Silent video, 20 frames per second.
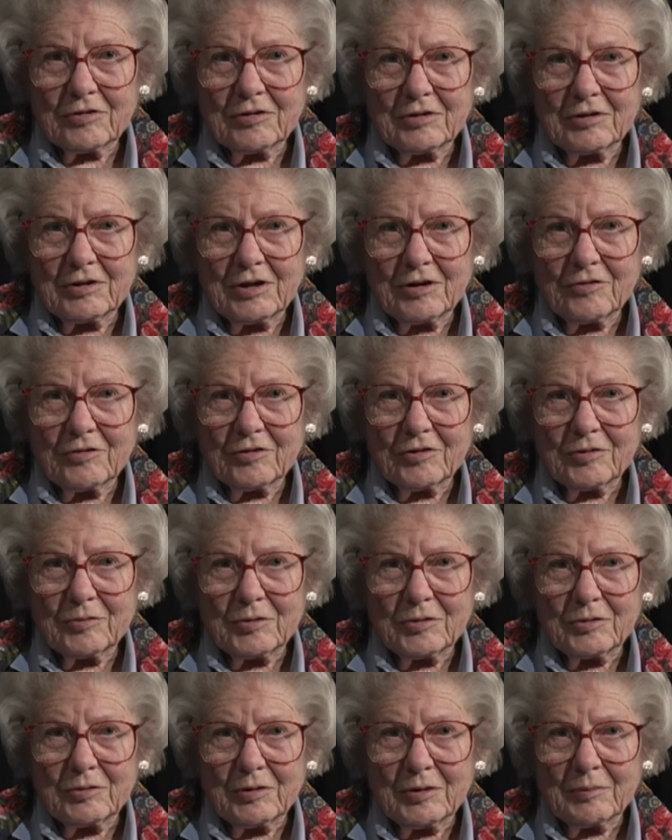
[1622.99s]
the difference
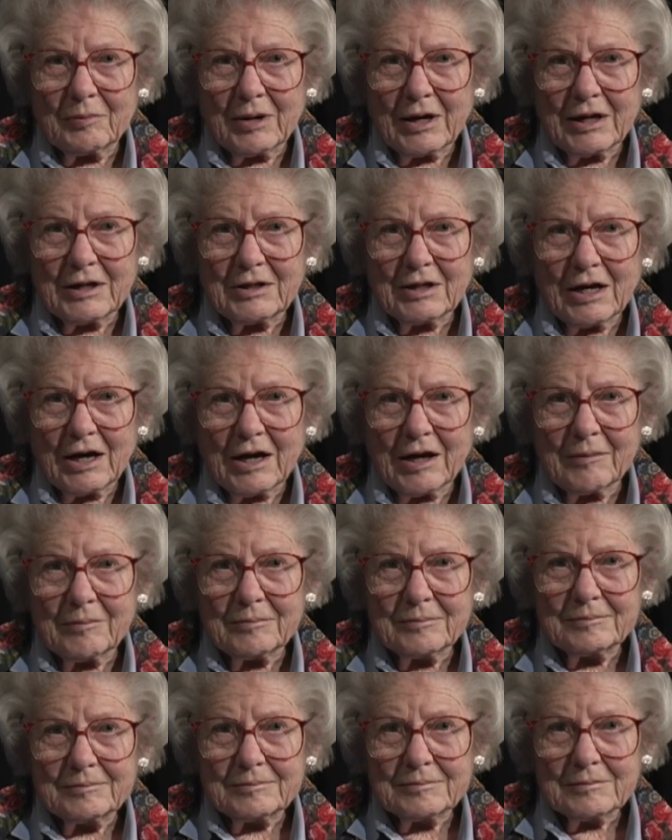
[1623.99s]
between my time
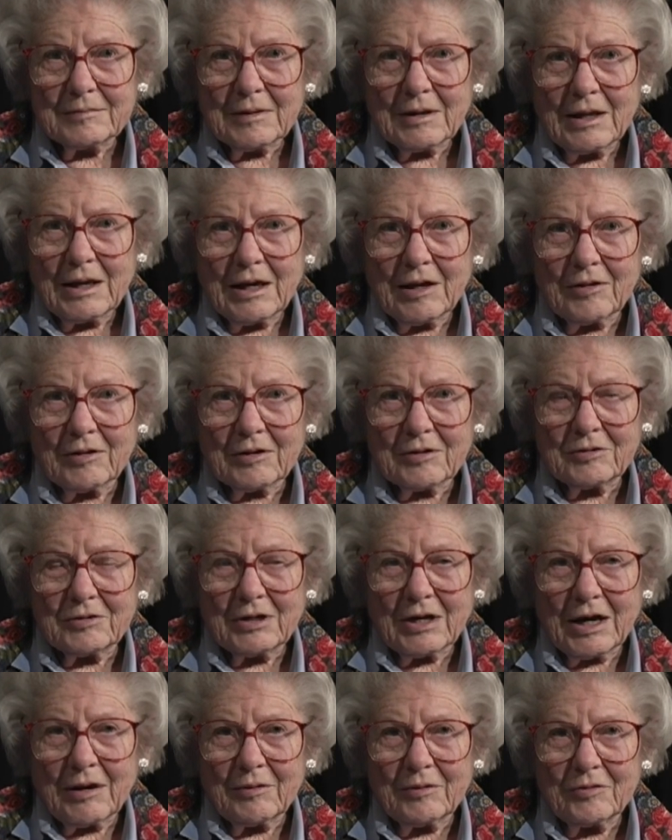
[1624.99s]
and the
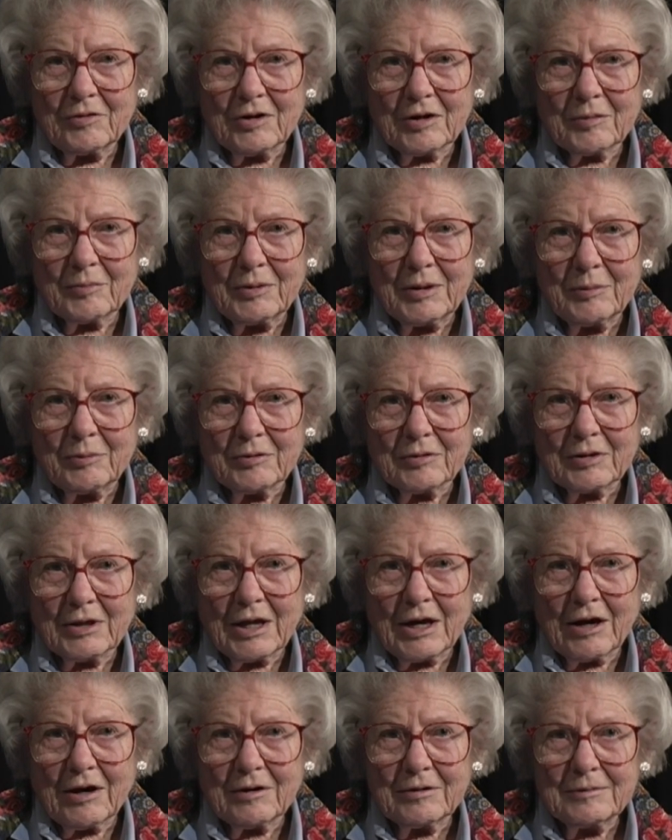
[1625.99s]
time of young people
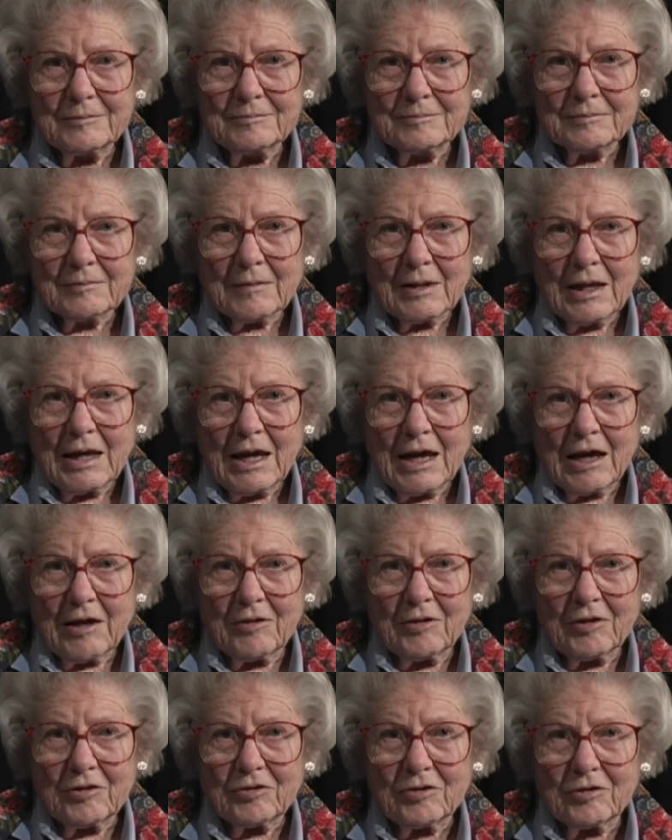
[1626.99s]
now. And
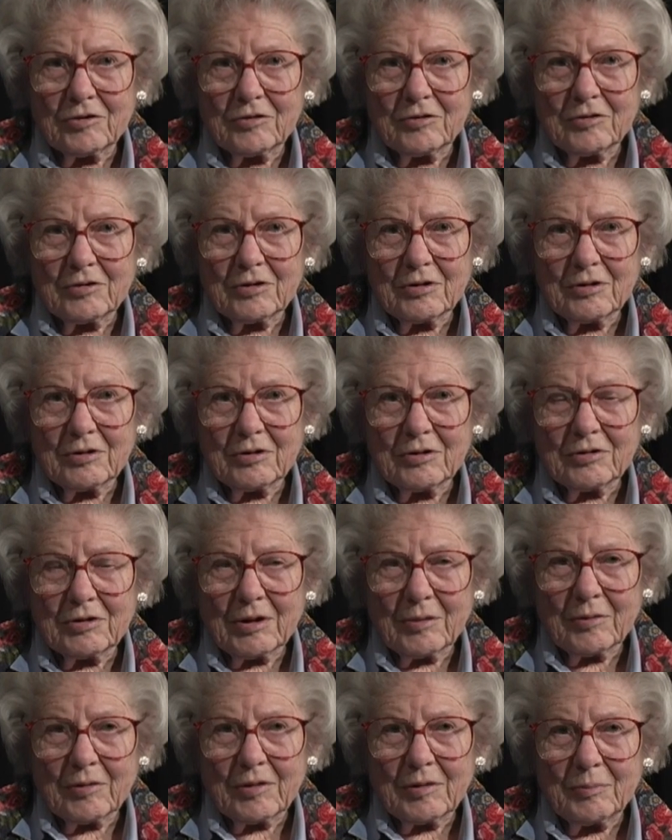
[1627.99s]
this is
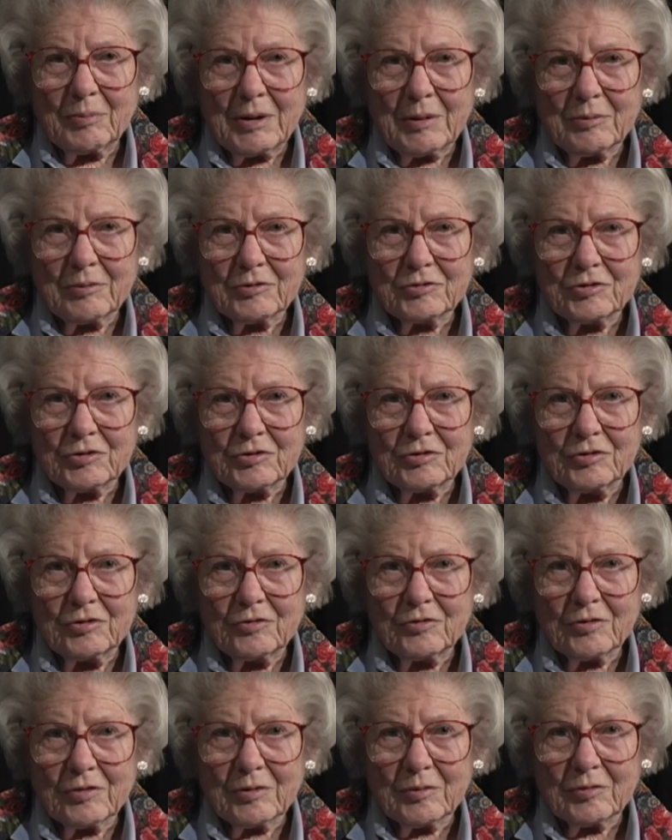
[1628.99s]
something that people should do
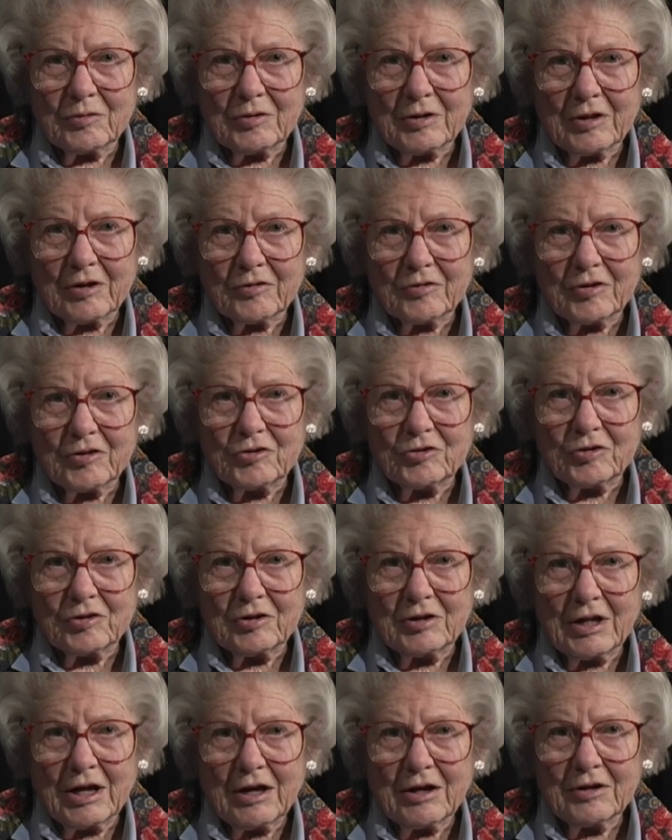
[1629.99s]
for themselves. They
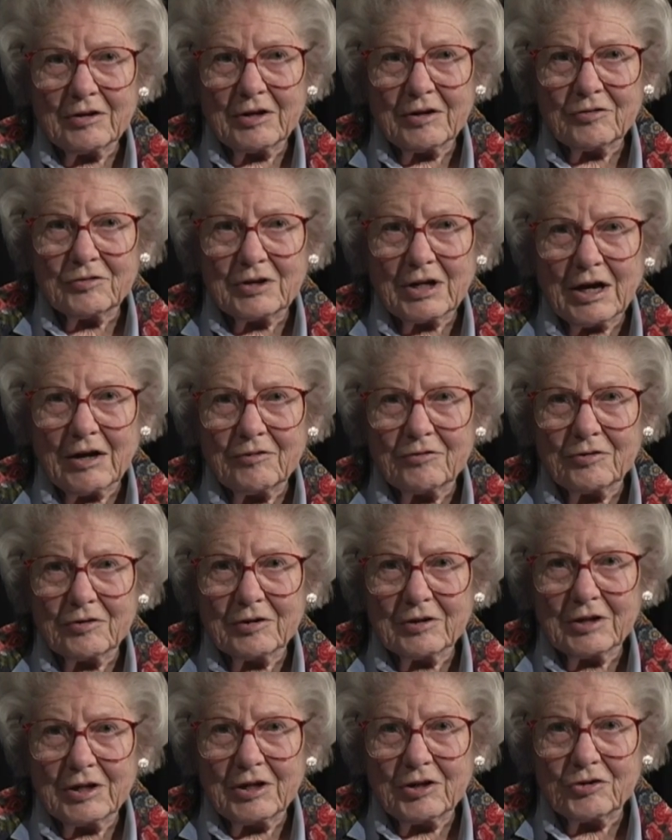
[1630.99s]
should now have enough time for
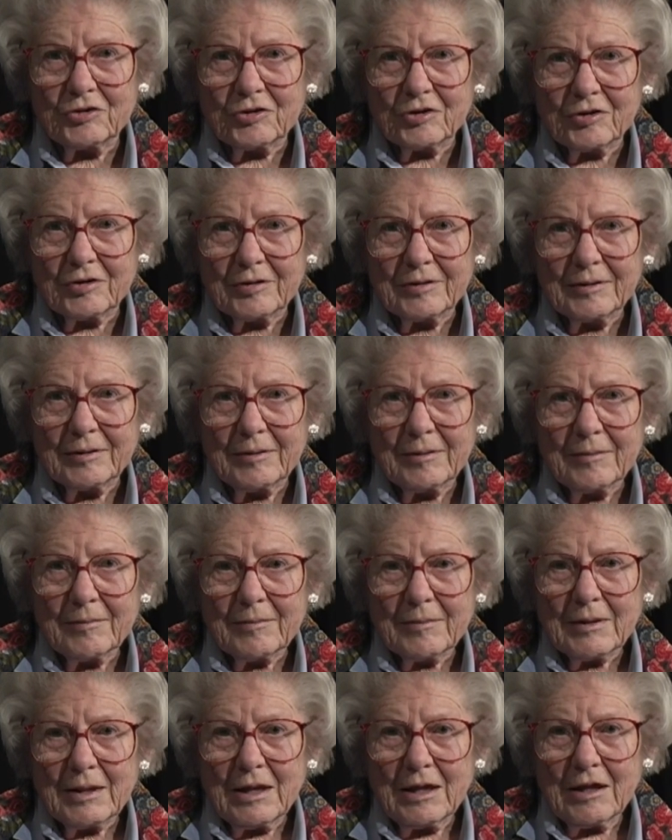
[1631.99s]
leisure.
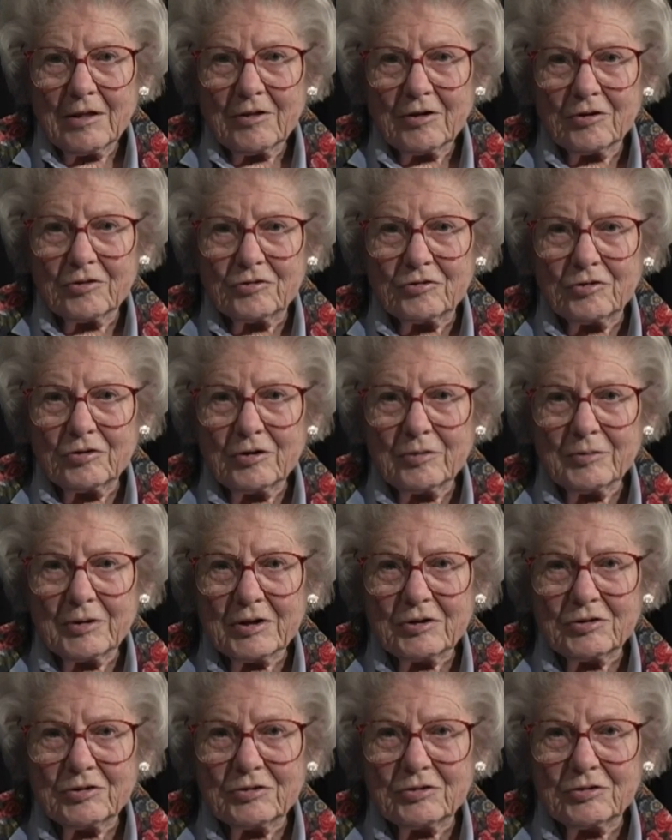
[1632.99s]
There's too
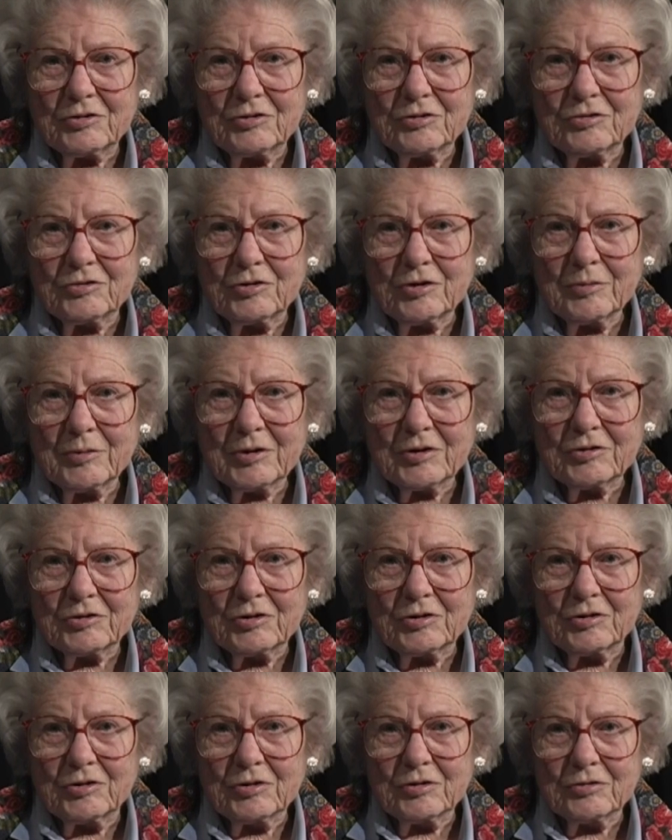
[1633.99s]
much
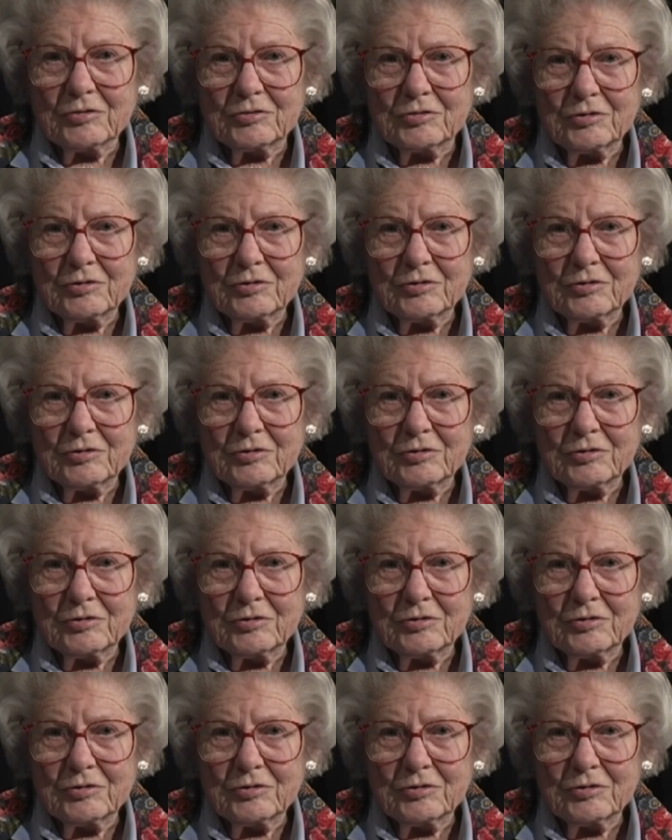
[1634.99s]
to do